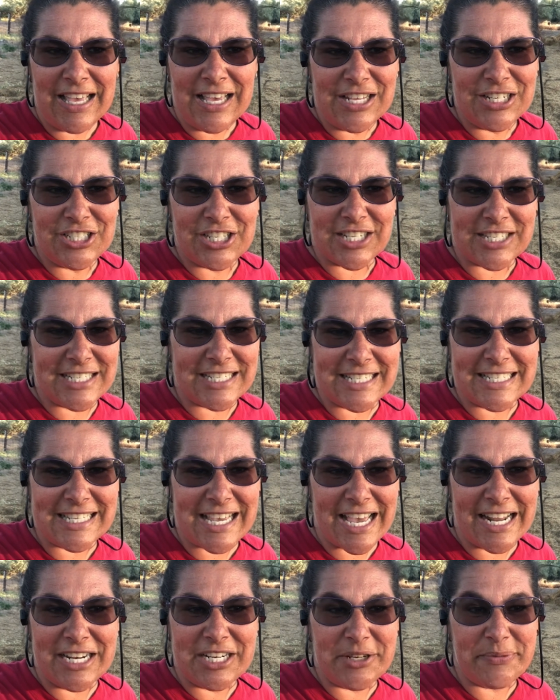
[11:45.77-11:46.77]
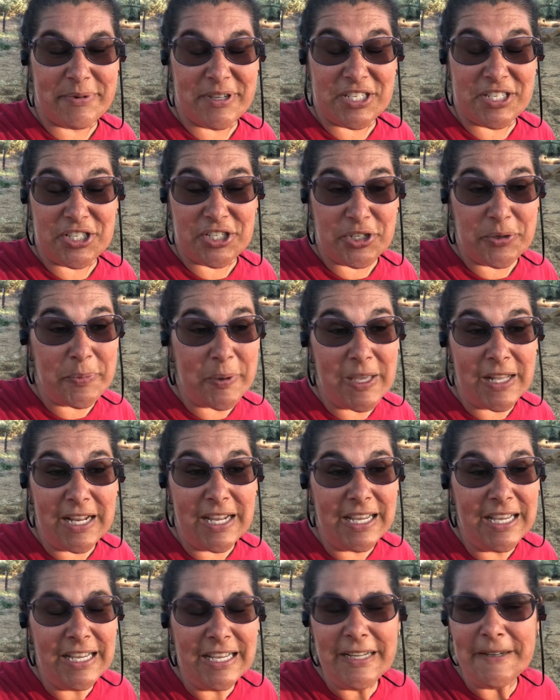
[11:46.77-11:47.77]
just decided to be stupid.
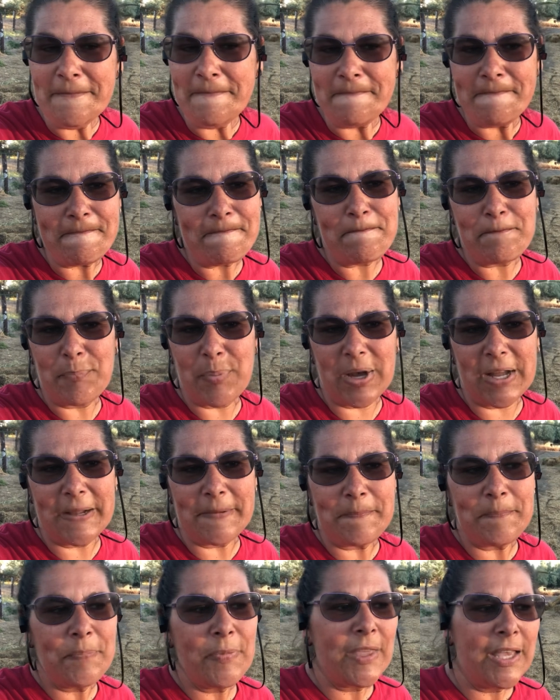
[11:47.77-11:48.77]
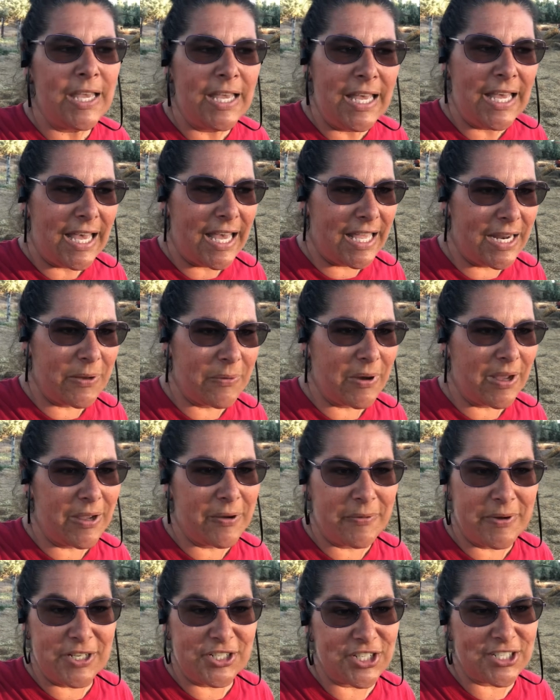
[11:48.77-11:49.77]
But anyway,
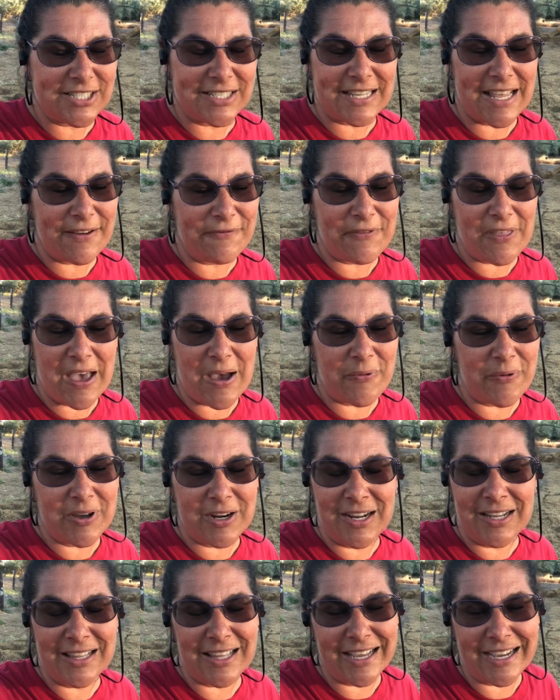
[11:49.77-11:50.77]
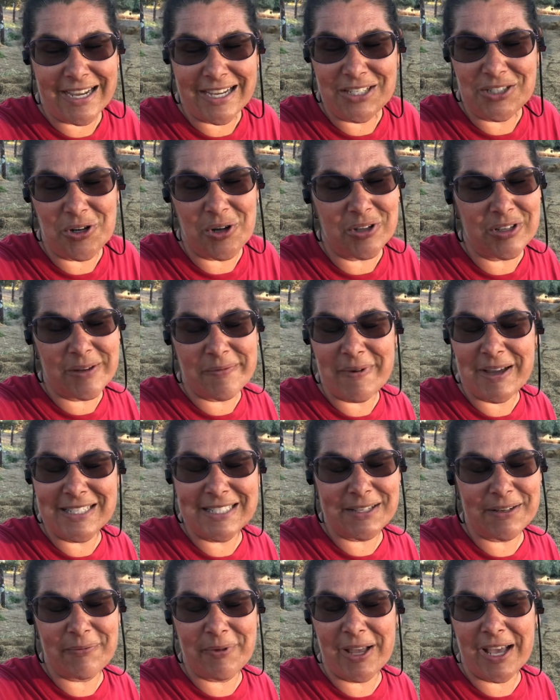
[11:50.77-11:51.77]
we just left that one. Like I told him, I
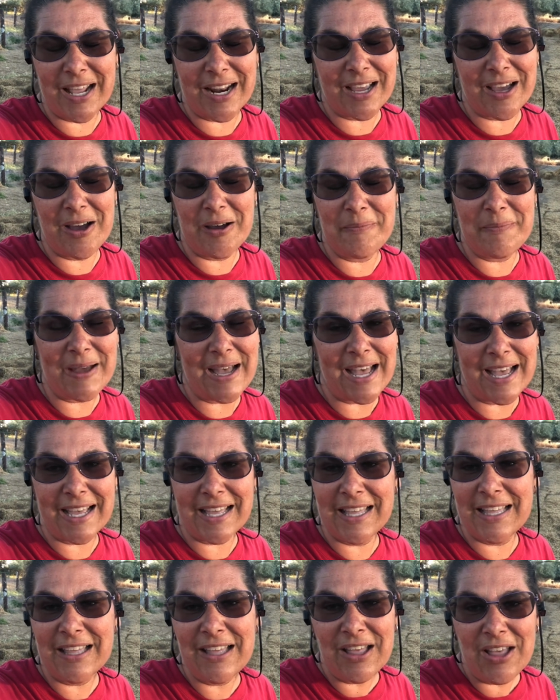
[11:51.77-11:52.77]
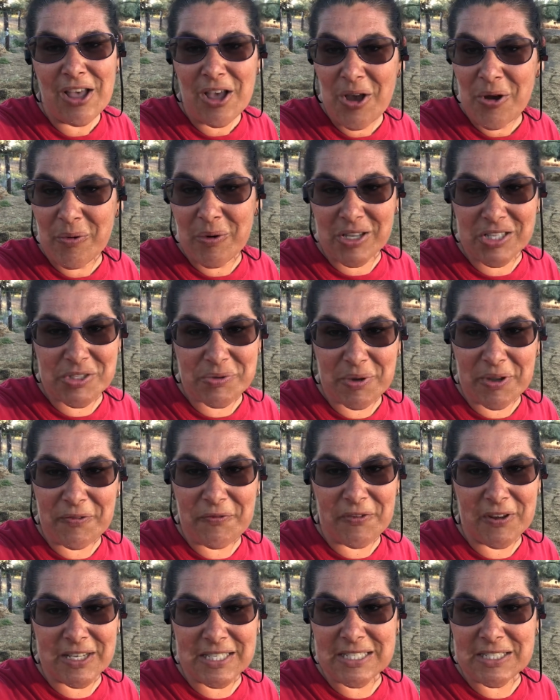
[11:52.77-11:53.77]
said we got to come back once we
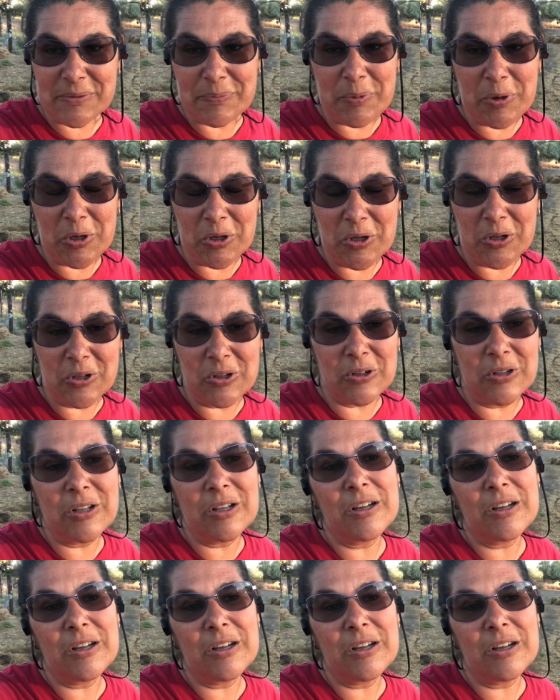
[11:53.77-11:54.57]
fix the pull